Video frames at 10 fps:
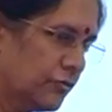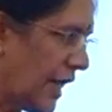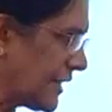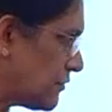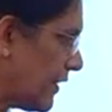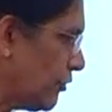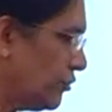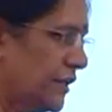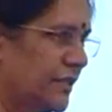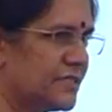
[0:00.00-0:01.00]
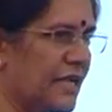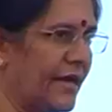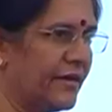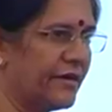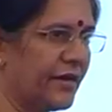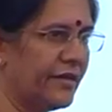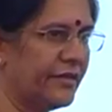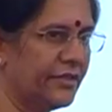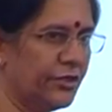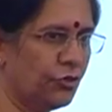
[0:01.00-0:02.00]
That's where you need the standard, right?
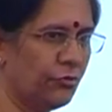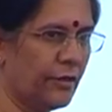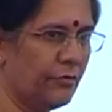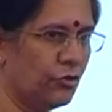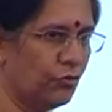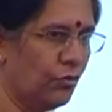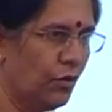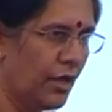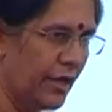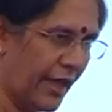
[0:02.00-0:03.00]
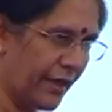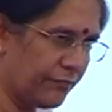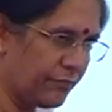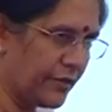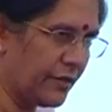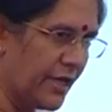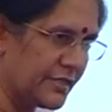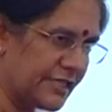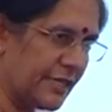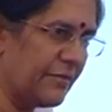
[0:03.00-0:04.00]
They need to be able to
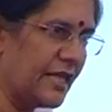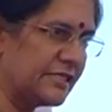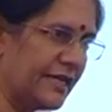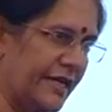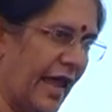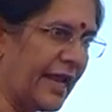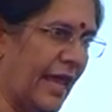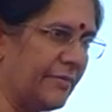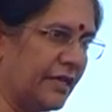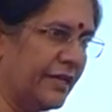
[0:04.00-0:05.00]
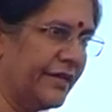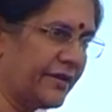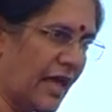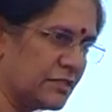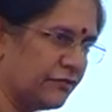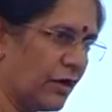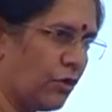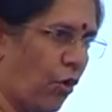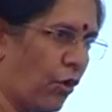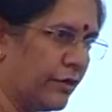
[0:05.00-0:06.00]
seamlessly, dynamically transfer
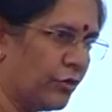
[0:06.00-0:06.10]
load.